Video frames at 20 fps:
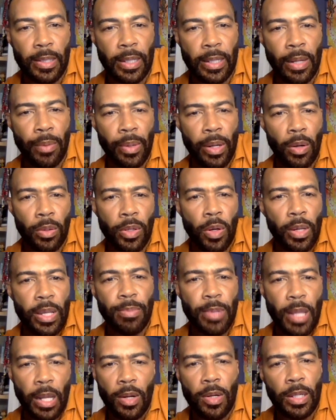And they would go, no,
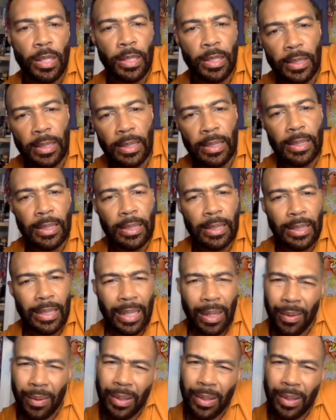keep that on. And